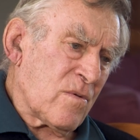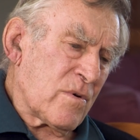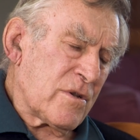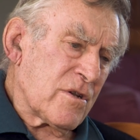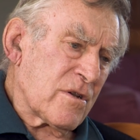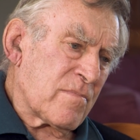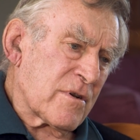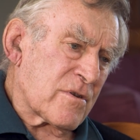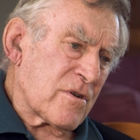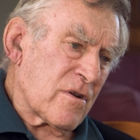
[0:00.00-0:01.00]
we did,
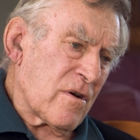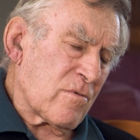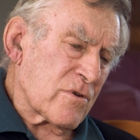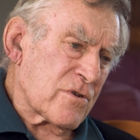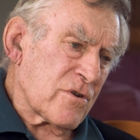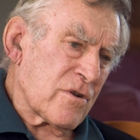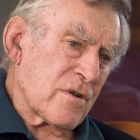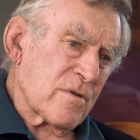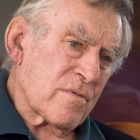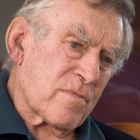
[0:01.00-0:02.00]
but you know, I wasn't in
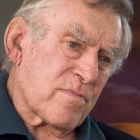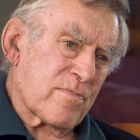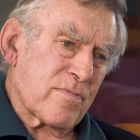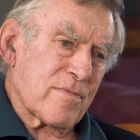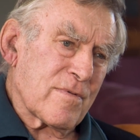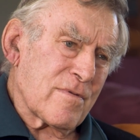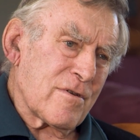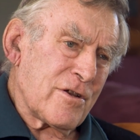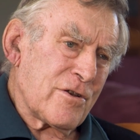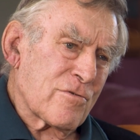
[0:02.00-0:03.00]
a, a
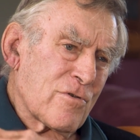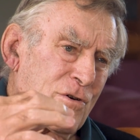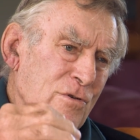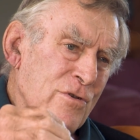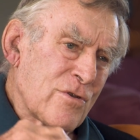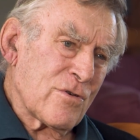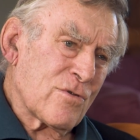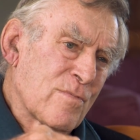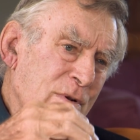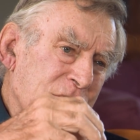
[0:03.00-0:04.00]
leading role in the
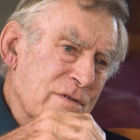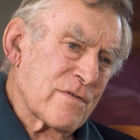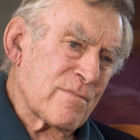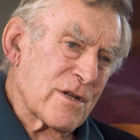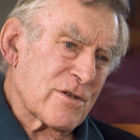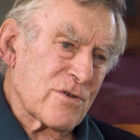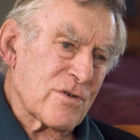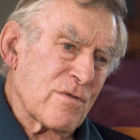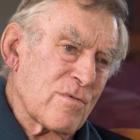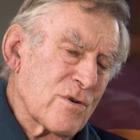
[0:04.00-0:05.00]
All Blacks as much as
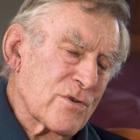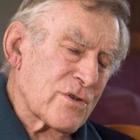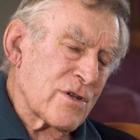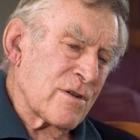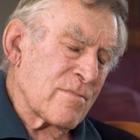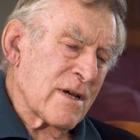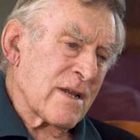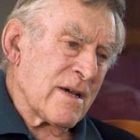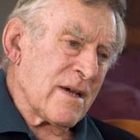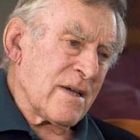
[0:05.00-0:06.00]
I was then. But
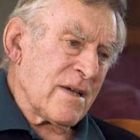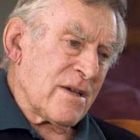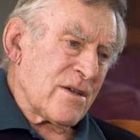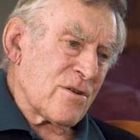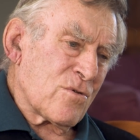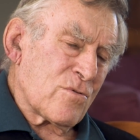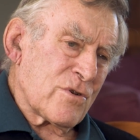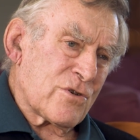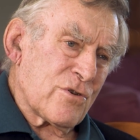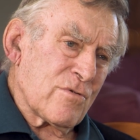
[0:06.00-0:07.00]
you
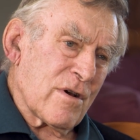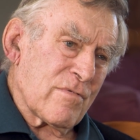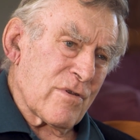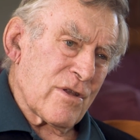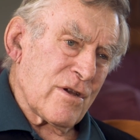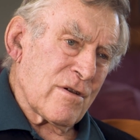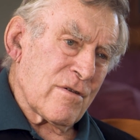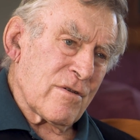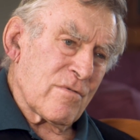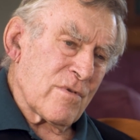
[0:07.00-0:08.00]
always do over
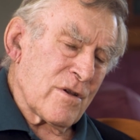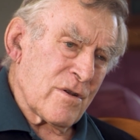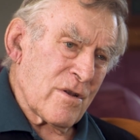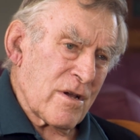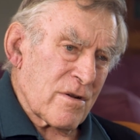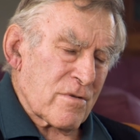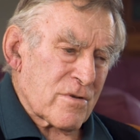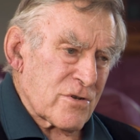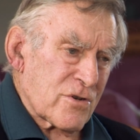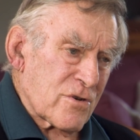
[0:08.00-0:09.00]
there, and
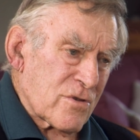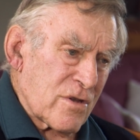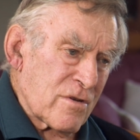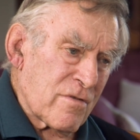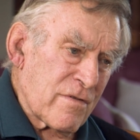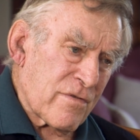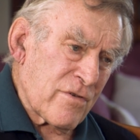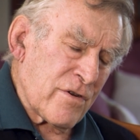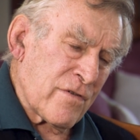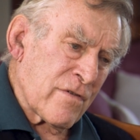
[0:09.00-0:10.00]
because you've got their
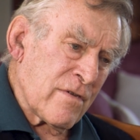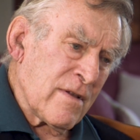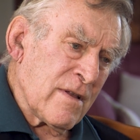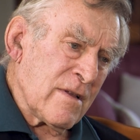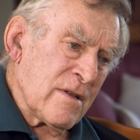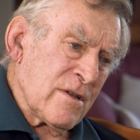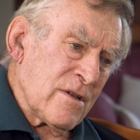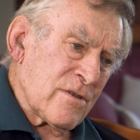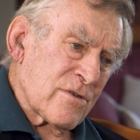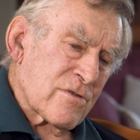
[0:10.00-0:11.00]
referees. And
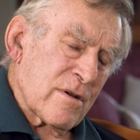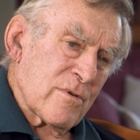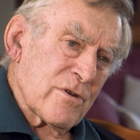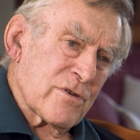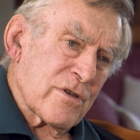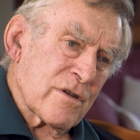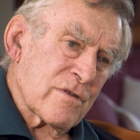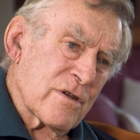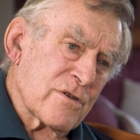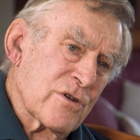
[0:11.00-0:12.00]
the trouble is they,
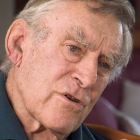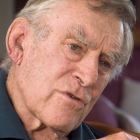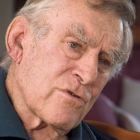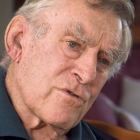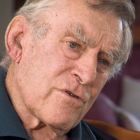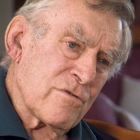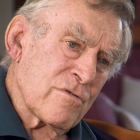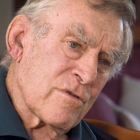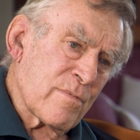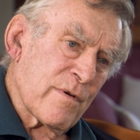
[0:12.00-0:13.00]
they're so good to you
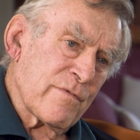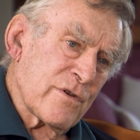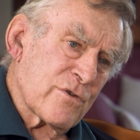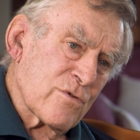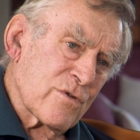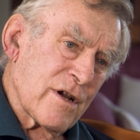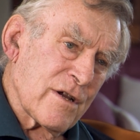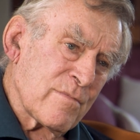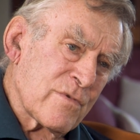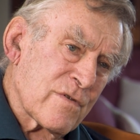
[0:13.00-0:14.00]
in the provincial
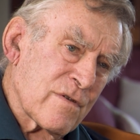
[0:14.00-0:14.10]
games,